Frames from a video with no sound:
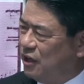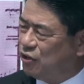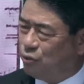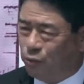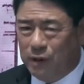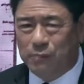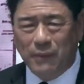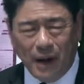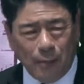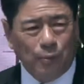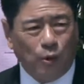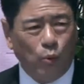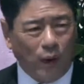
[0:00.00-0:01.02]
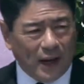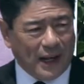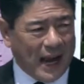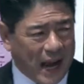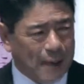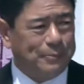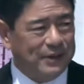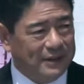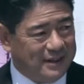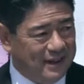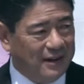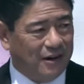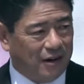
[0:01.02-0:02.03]
to remember what happened
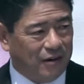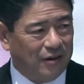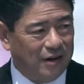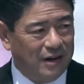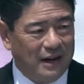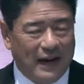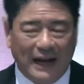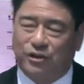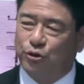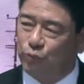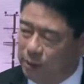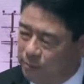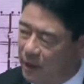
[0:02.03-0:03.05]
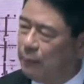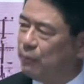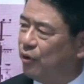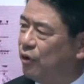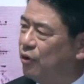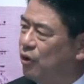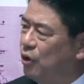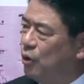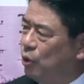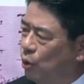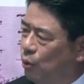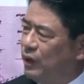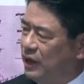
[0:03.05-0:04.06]
here and to remember
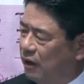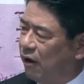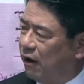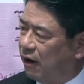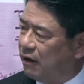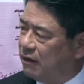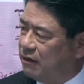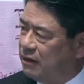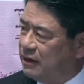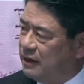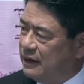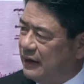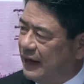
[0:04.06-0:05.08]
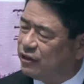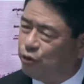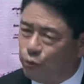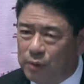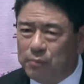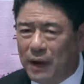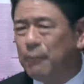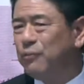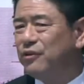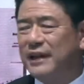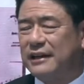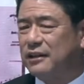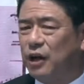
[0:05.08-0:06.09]
who we are. And to remember
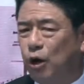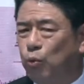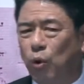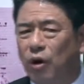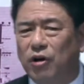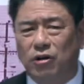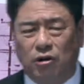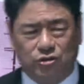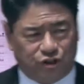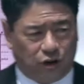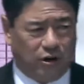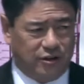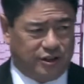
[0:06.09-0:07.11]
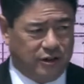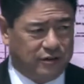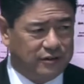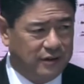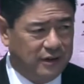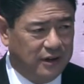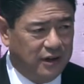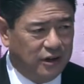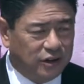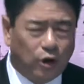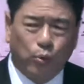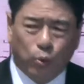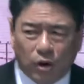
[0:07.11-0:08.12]
that there were no charges,
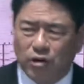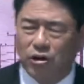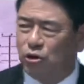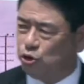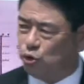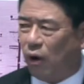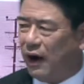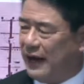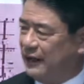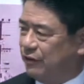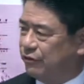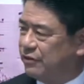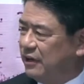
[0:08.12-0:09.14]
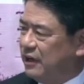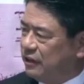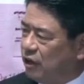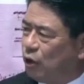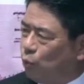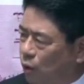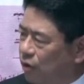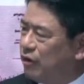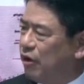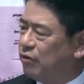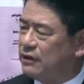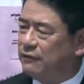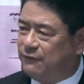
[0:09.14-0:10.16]
there were no trials, there were
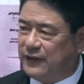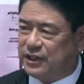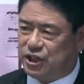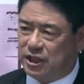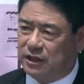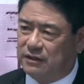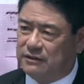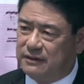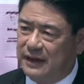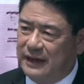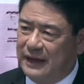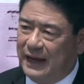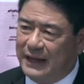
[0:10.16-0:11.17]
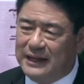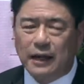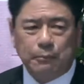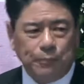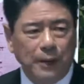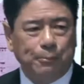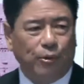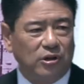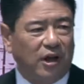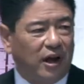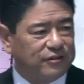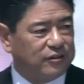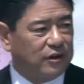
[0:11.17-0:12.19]
no convictions. And yet people
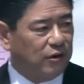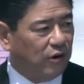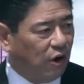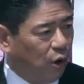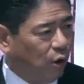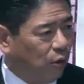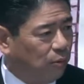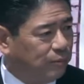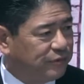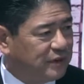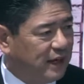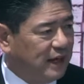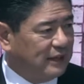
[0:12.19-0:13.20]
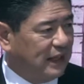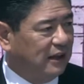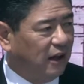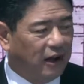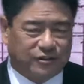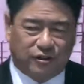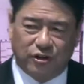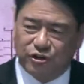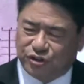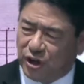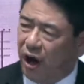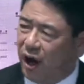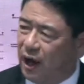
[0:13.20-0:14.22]
lost their homes, they lost their
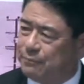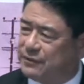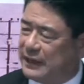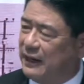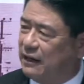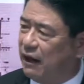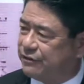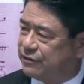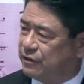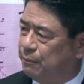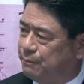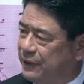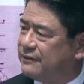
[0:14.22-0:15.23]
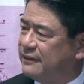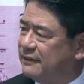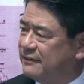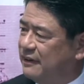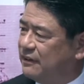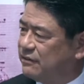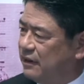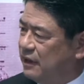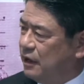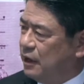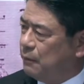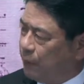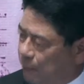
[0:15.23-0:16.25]
jobs, they lost their businesses.
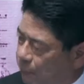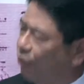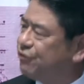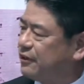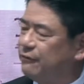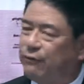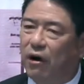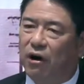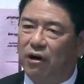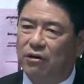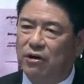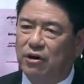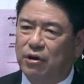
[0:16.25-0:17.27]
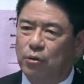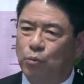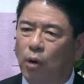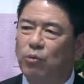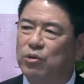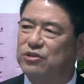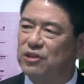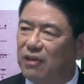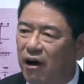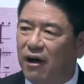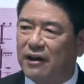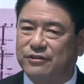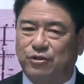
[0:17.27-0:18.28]
But most of all, what was
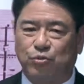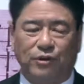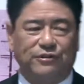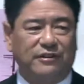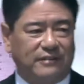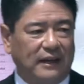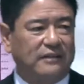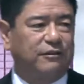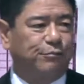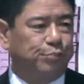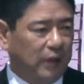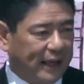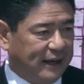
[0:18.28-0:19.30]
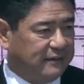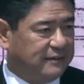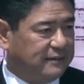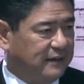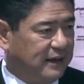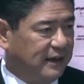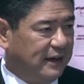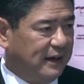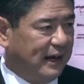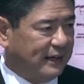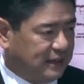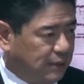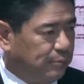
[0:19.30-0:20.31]
lost was a sense of place
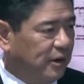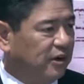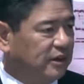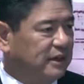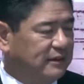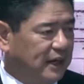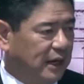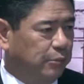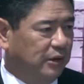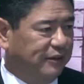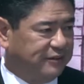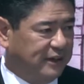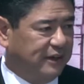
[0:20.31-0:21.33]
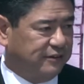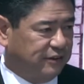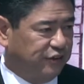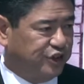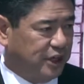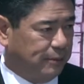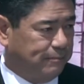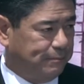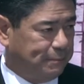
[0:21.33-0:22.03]
at the American table of citizenship.